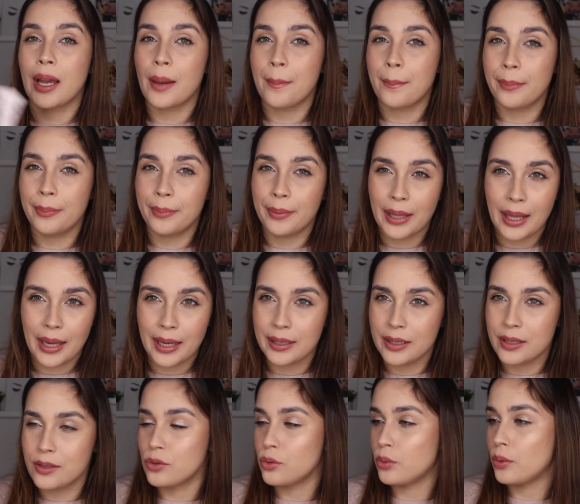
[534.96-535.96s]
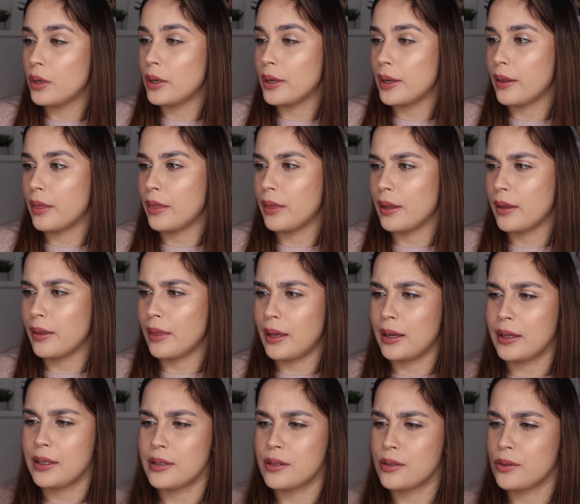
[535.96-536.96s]
apply this one. I think
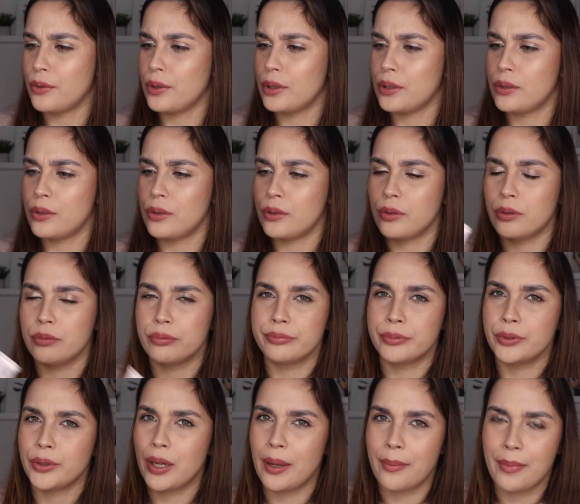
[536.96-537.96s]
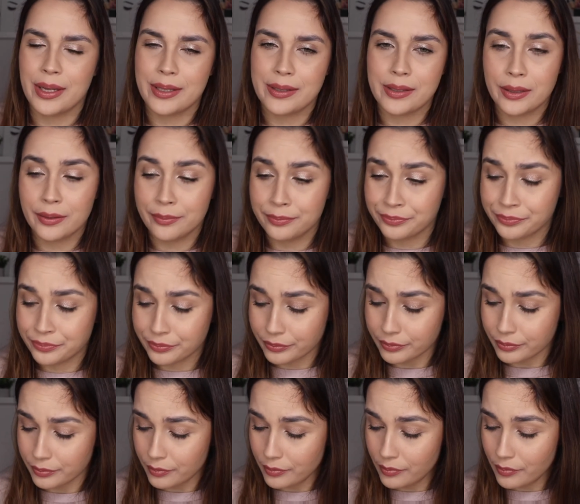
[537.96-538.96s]
that it's going to look amazing.
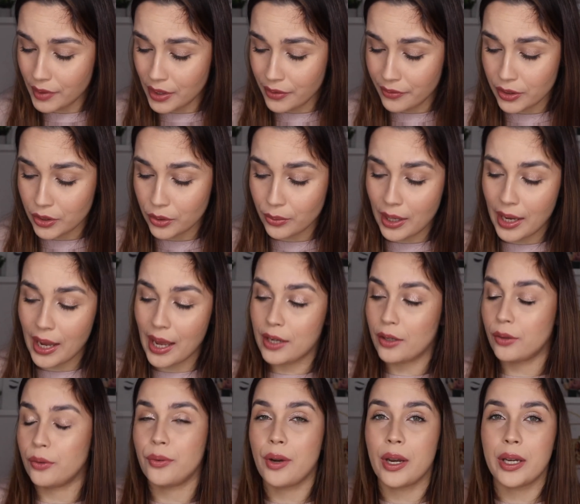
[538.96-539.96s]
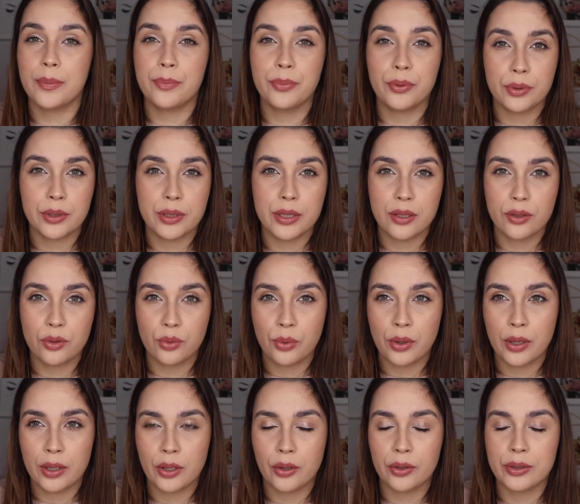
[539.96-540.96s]
Even though I had already put this
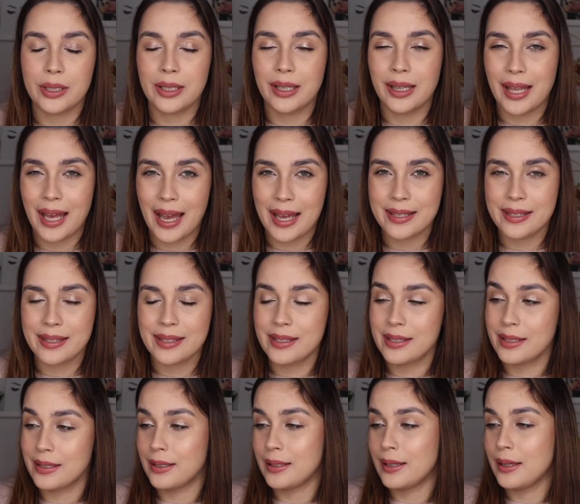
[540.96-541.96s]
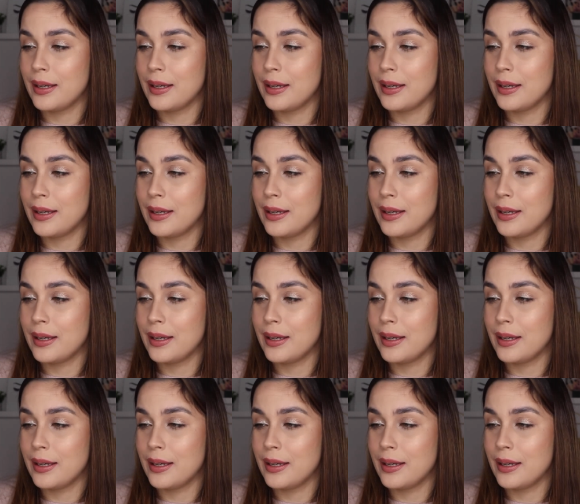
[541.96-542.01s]
one on the last